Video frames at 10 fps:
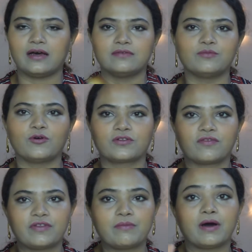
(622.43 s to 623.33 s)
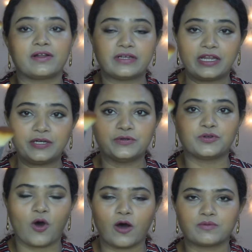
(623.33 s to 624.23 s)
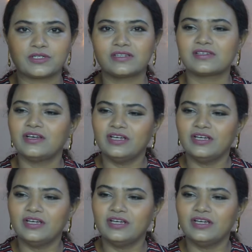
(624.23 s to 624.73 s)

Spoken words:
Both of them are really good options.